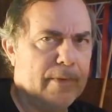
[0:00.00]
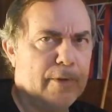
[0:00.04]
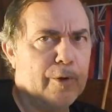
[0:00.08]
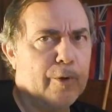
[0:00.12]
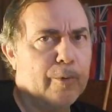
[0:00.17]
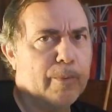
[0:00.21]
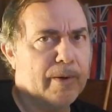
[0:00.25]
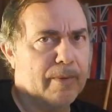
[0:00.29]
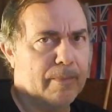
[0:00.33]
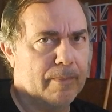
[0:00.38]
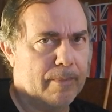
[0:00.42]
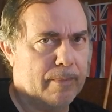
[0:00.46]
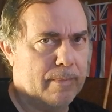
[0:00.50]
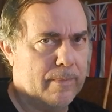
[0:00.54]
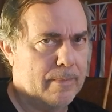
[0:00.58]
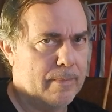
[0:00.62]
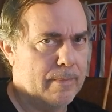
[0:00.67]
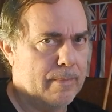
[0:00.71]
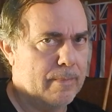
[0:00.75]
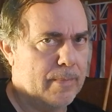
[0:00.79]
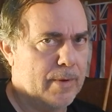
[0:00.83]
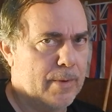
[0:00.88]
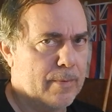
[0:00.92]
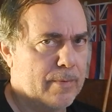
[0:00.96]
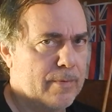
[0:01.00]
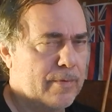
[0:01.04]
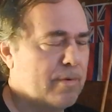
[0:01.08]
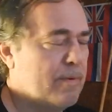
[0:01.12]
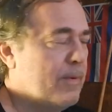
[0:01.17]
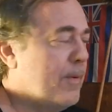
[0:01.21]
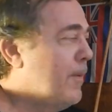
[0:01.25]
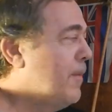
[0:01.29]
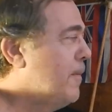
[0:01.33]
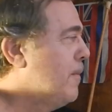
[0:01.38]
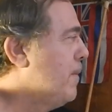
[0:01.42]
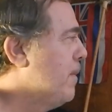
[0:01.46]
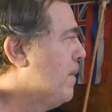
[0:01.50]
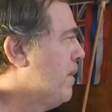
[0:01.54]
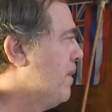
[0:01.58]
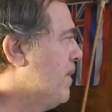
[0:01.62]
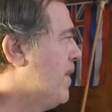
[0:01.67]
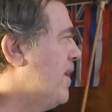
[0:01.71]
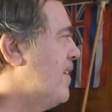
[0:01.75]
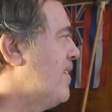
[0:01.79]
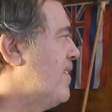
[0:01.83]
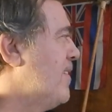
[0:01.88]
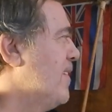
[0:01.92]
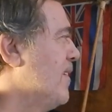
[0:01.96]
human bones.
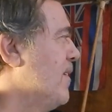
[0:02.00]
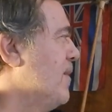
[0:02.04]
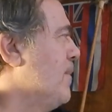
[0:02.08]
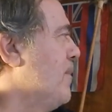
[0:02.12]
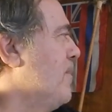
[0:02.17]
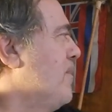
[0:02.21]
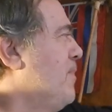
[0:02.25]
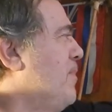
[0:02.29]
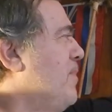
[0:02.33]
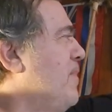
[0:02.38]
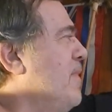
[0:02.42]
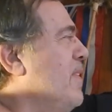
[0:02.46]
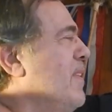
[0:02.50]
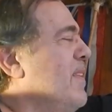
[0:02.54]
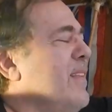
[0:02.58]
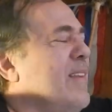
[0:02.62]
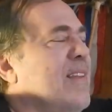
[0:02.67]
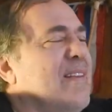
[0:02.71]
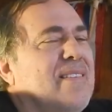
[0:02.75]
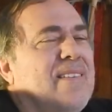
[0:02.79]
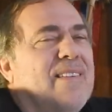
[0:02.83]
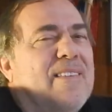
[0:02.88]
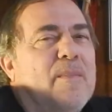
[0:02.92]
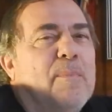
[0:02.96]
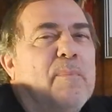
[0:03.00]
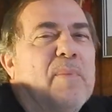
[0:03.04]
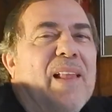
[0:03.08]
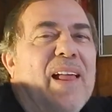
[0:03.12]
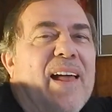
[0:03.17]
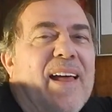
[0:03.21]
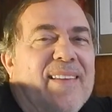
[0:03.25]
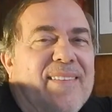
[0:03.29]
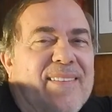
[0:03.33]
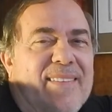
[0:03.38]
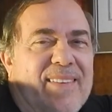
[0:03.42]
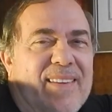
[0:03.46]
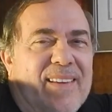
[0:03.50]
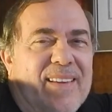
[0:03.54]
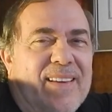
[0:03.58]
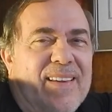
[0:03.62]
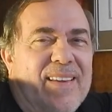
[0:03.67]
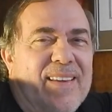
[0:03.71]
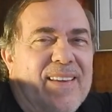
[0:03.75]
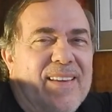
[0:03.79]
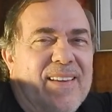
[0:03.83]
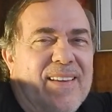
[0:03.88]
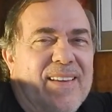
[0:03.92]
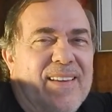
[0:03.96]
This is plastic.
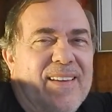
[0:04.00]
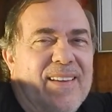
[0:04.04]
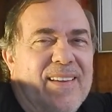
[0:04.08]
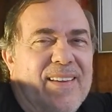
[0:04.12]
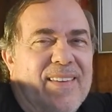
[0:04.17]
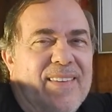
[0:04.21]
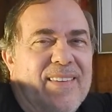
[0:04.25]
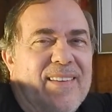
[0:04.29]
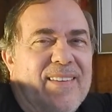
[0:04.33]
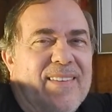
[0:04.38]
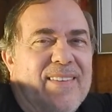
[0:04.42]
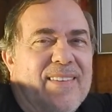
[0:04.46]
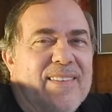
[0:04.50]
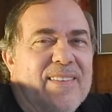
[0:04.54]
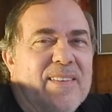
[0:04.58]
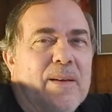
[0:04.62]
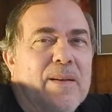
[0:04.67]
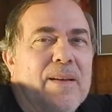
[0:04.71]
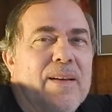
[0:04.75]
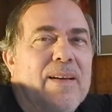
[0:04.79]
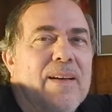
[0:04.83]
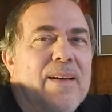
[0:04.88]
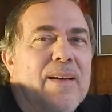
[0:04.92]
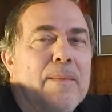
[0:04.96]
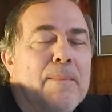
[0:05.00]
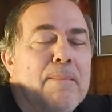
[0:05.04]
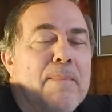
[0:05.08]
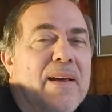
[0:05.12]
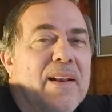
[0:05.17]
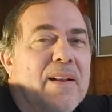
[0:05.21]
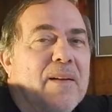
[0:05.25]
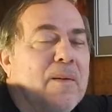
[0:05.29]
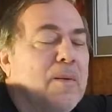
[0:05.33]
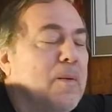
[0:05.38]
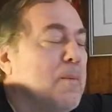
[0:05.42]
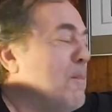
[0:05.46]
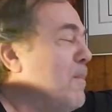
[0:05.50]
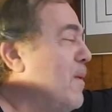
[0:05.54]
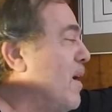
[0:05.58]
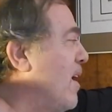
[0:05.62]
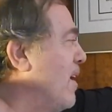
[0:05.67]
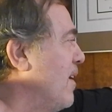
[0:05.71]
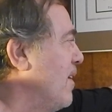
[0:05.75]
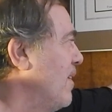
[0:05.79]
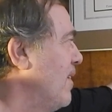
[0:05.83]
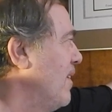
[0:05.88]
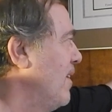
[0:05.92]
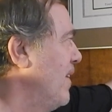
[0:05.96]
This is a medical
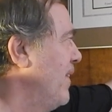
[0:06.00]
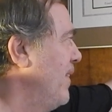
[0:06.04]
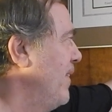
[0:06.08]
model.